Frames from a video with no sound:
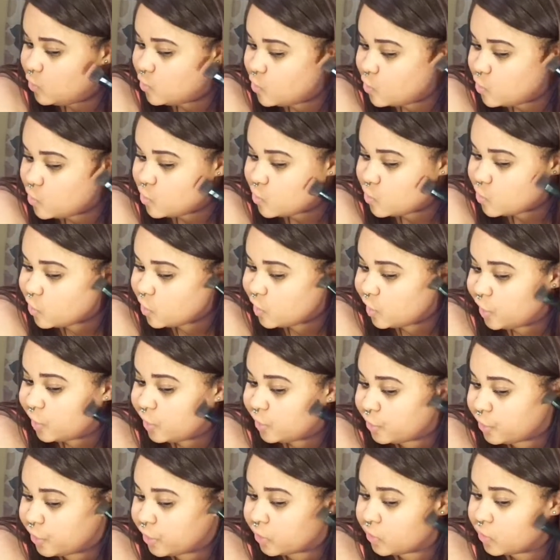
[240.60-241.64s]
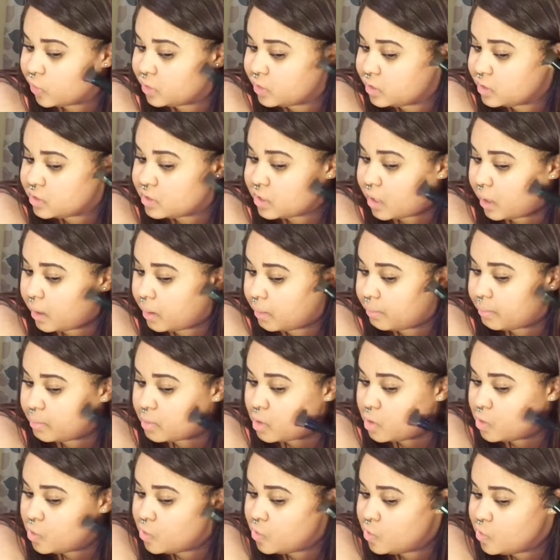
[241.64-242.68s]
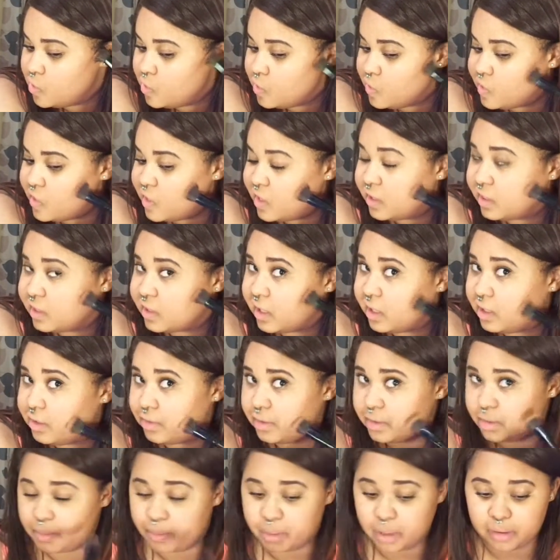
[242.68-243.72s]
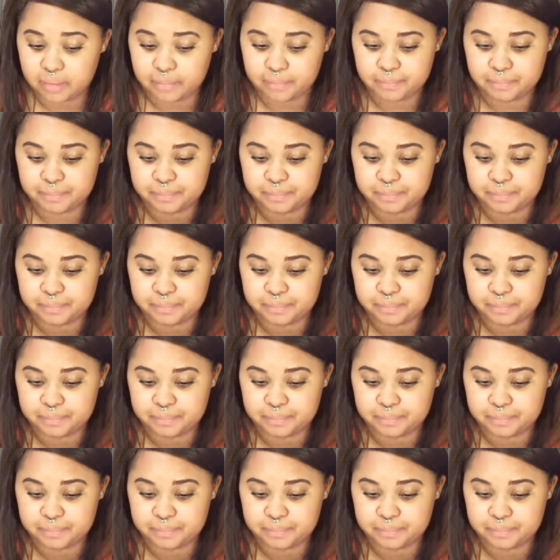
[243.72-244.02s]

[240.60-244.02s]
starting darker at the top and lighter at the bottom.